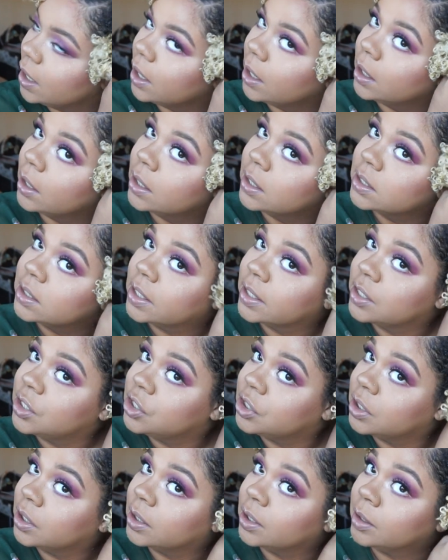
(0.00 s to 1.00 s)
And I say
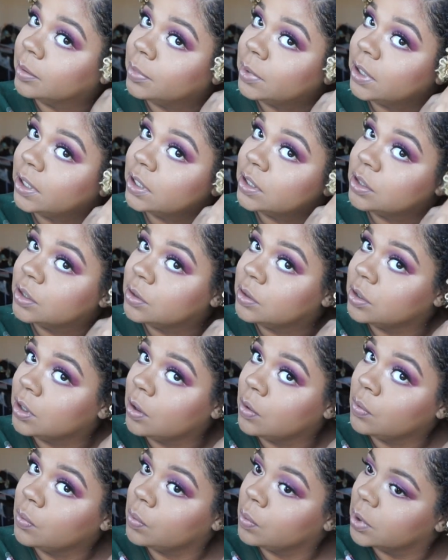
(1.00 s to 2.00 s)
gently because you
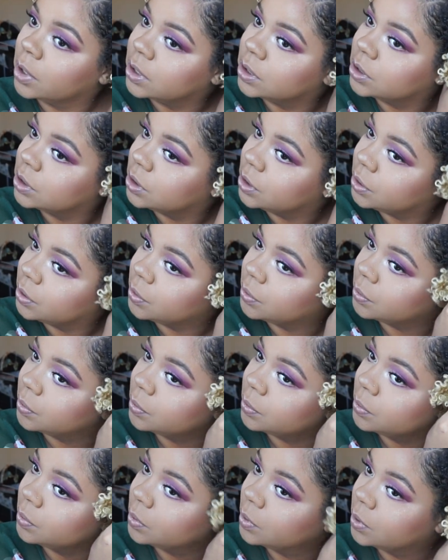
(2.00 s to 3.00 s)
don't want
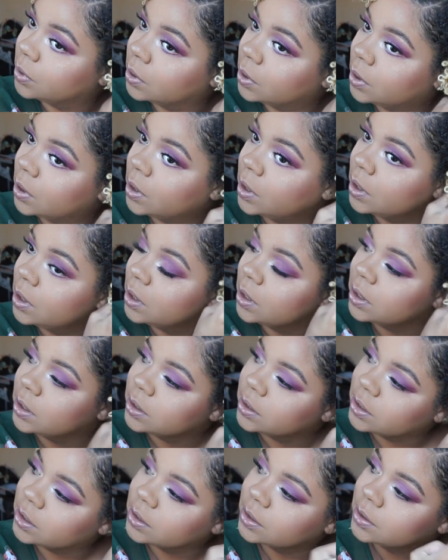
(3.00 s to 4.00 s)
to
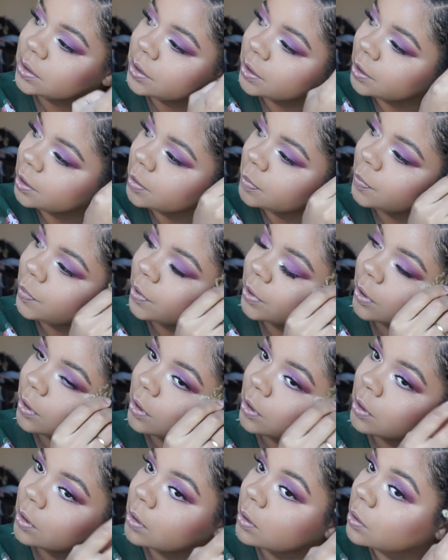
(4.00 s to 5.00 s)
disturb your
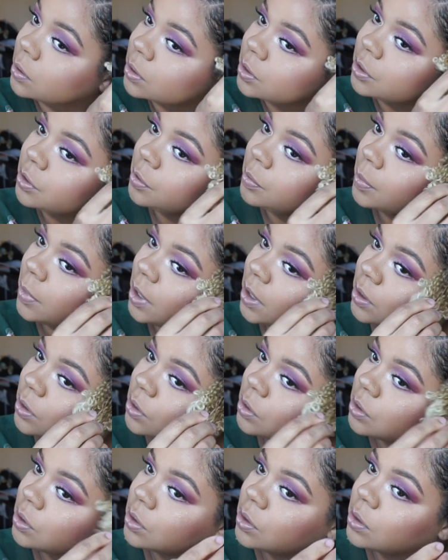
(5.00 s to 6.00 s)
curls too
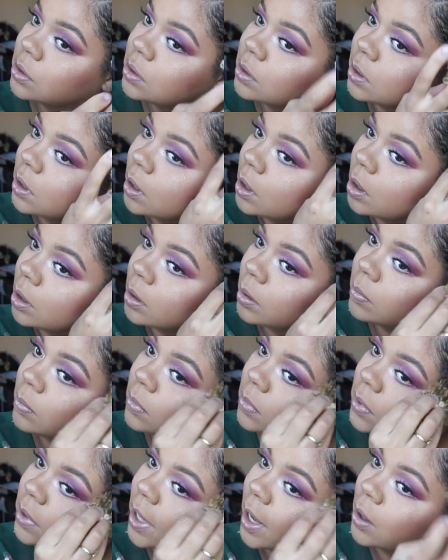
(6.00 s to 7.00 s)
much.
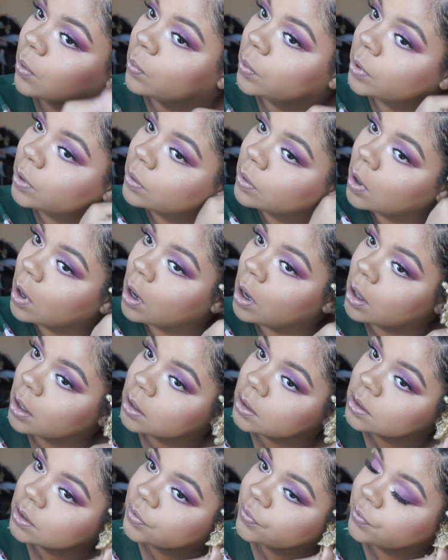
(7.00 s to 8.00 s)
That will
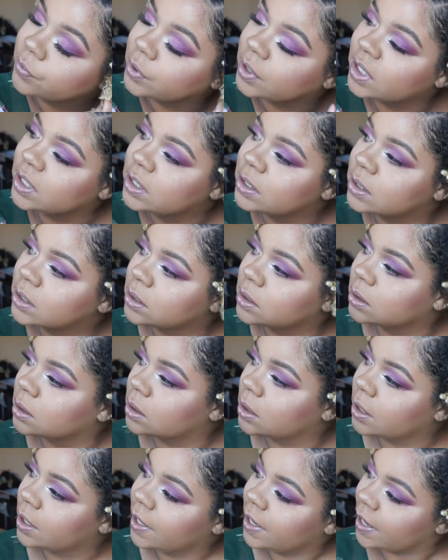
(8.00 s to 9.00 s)
cause frizz.
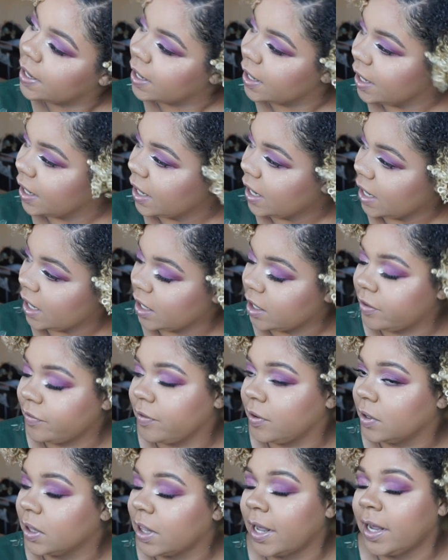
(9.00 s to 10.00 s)
If
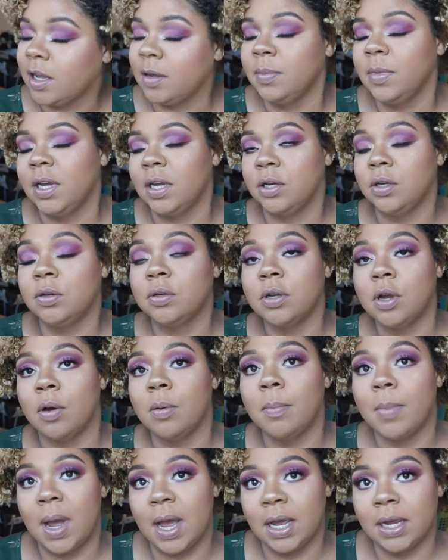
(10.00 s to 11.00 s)
you're like me and you
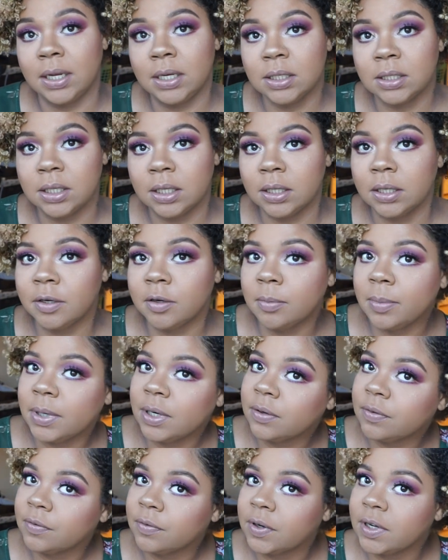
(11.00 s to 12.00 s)
don't mind a little bit
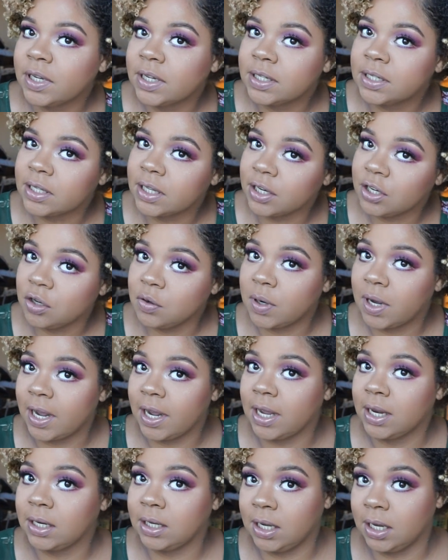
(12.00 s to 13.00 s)
of frizz, then you
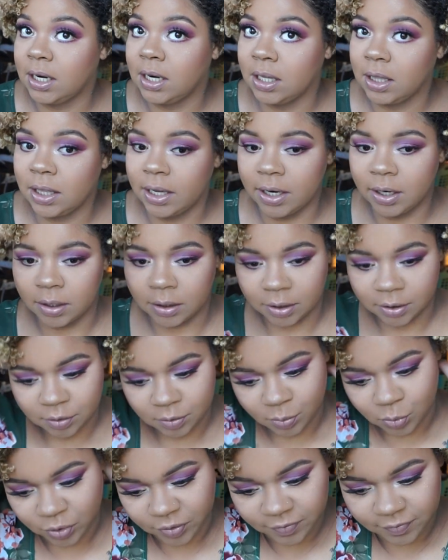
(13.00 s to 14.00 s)
can get in there a little
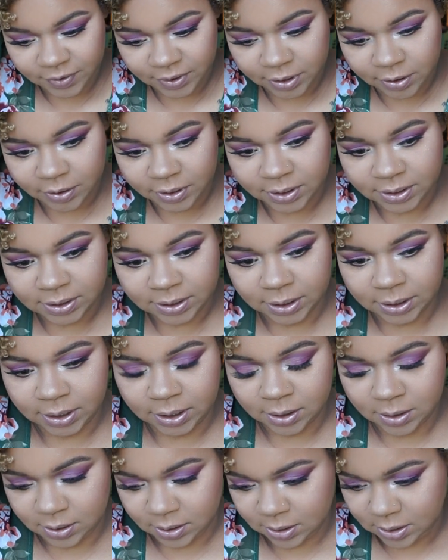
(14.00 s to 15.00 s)
more
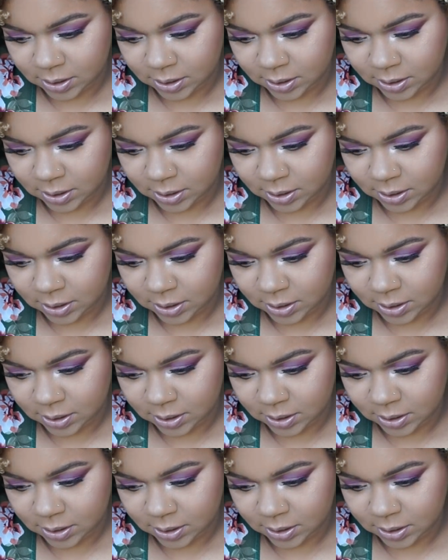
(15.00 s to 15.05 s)
vigorously